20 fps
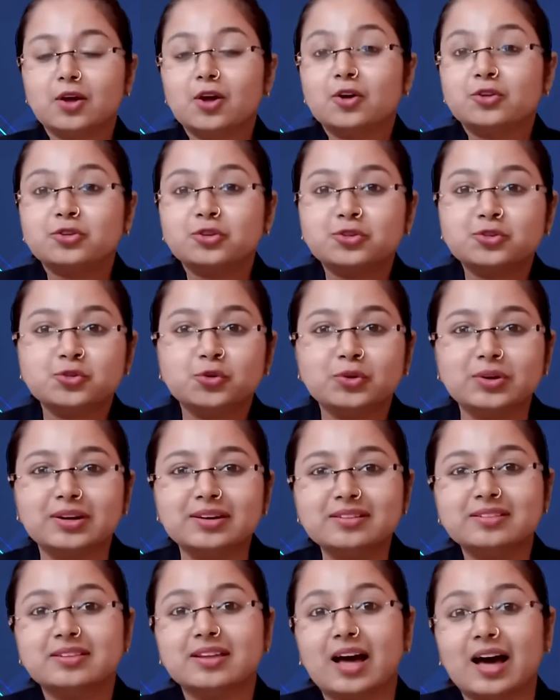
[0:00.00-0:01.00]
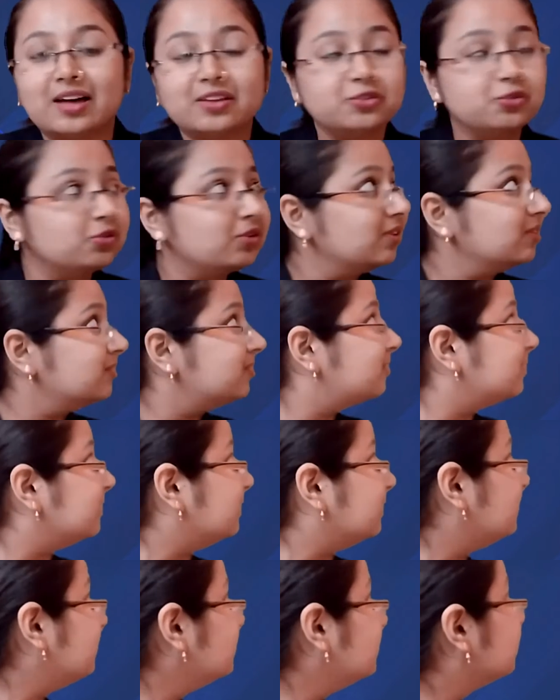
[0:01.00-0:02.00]
So students, as you can
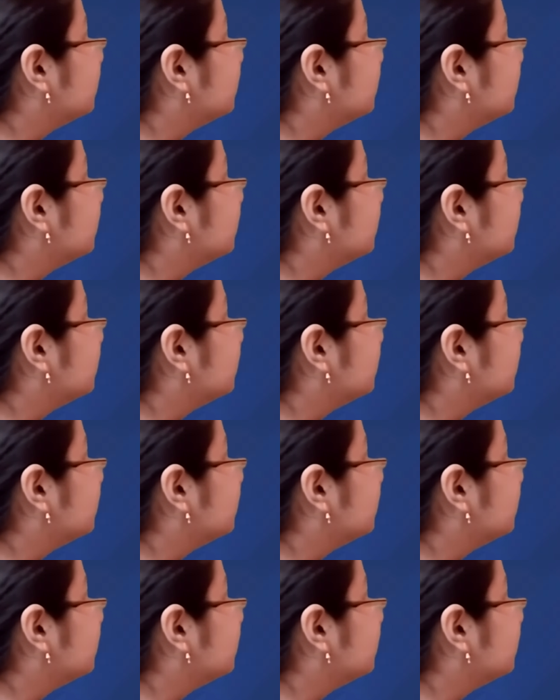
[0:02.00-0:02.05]
see,